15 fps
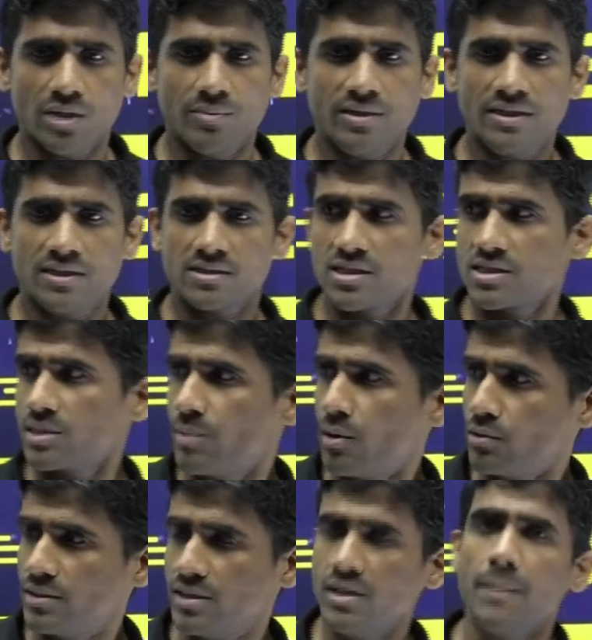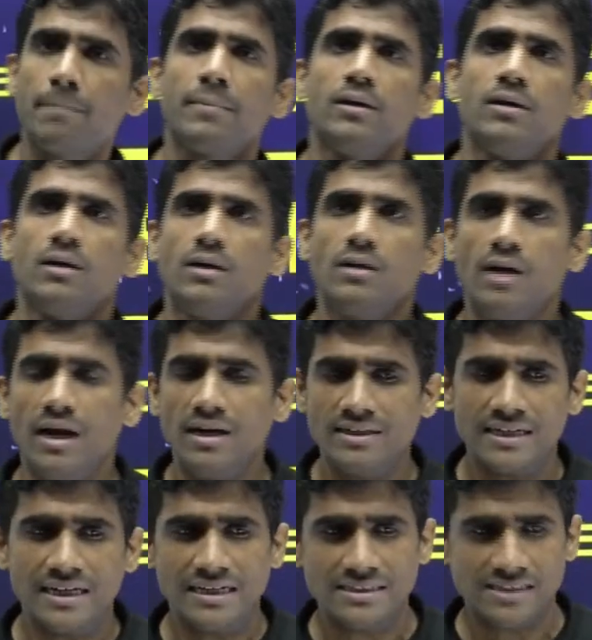already been discussed about the
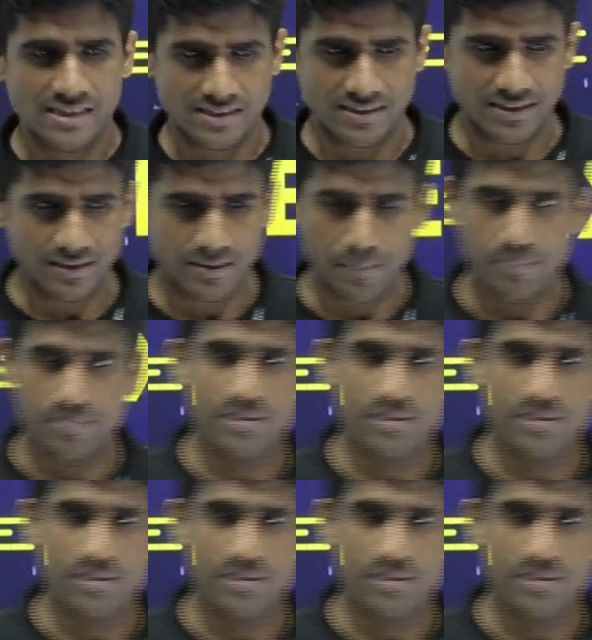Article 16,